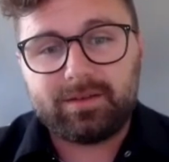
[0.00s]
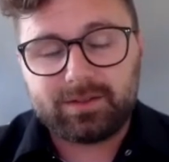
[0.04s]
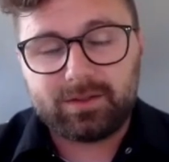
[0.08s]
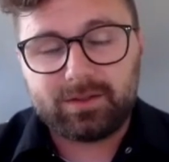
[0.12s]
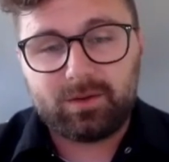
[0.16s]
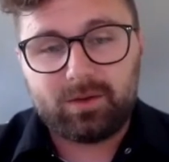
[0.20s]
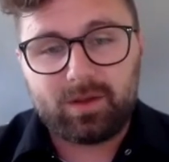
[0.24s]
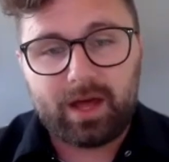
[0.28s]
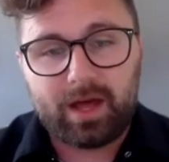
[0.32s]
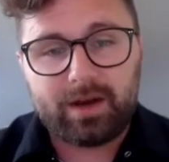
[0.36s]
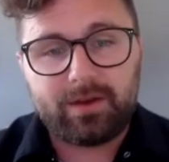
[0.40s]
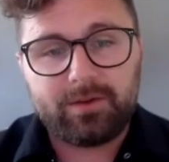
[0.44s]

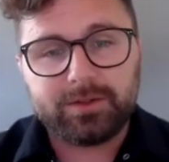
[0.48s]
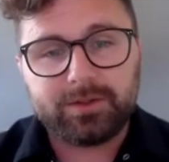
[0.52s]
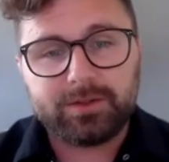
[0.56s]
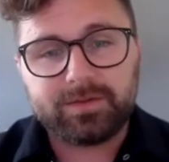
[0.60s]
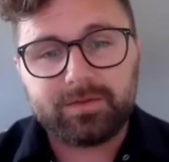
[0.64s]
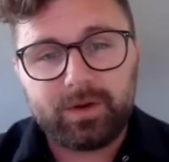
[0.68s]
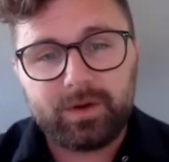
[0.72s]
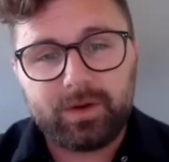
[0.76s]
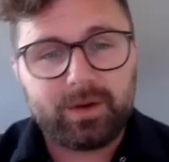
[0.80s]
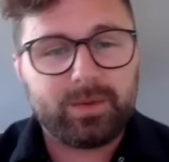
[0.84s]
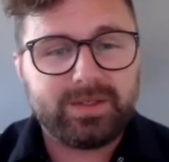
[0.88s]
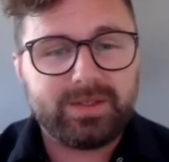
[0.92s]
So a lot of
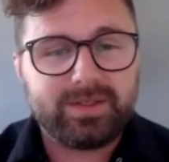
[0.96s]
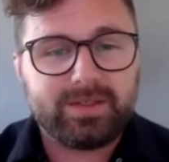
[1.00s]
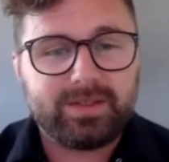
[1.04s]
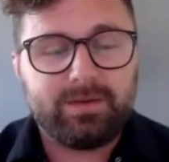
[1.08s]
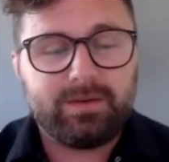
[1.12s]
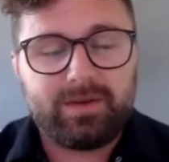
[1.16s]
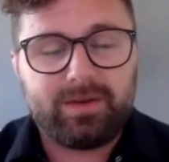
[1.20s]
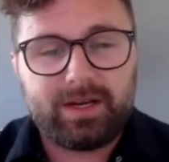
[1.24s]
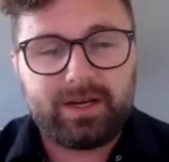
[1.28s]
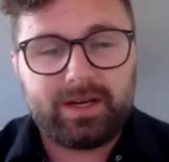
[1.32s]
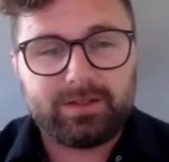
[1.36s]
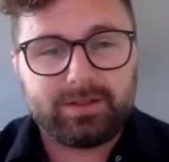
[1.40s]
those
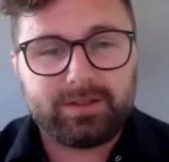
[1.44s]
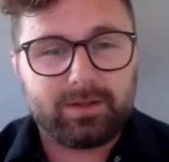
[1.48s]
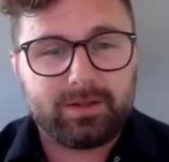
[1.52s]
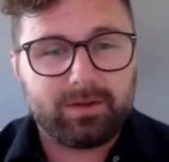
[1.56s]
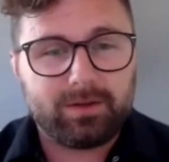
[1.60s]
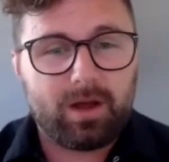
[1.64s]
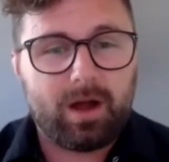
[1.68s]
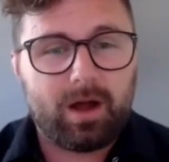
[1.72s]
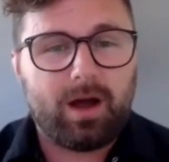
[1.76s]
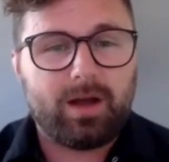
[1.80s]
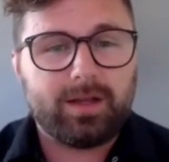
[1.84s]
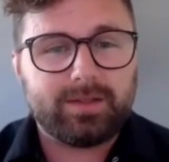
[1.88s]
frequency ranges
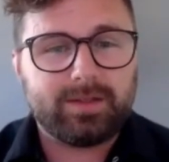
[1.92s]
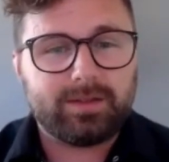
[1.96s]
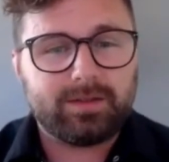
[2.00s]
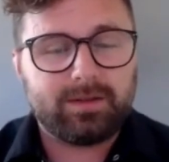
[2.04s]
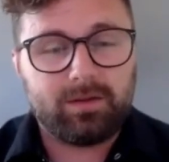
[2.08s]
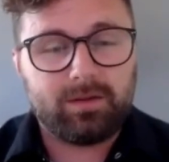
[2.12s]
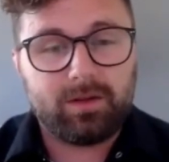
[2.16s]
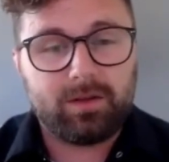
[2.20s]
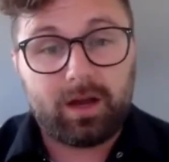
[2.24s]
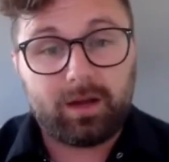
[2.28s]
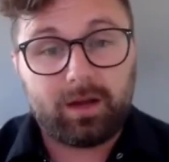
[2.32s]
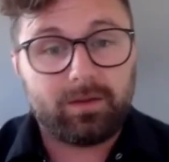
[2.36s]
are
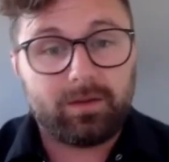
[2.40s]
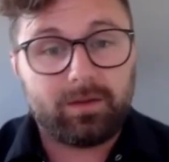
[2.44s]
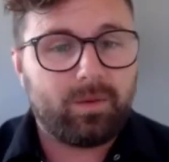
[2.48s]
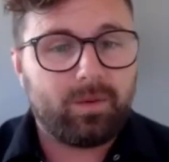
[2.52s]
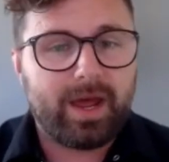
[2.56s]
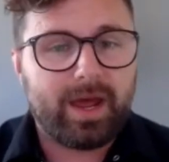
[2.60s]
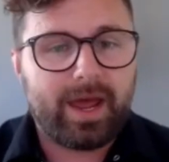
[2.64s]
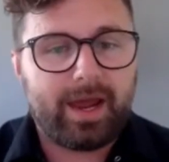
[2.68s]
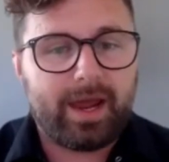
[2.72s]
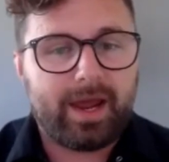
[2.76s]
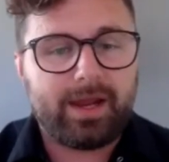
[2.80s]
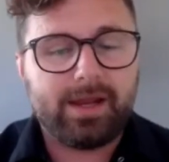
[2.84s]
lost along the
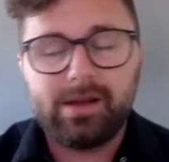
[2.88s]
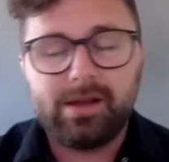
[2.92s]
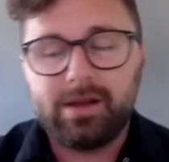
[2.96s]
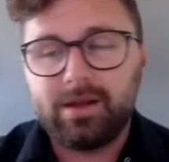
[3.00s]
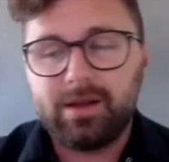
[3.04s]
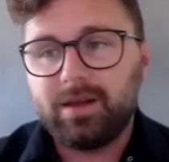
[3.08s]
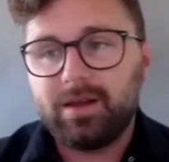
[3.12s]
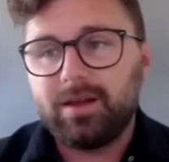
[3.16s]
way.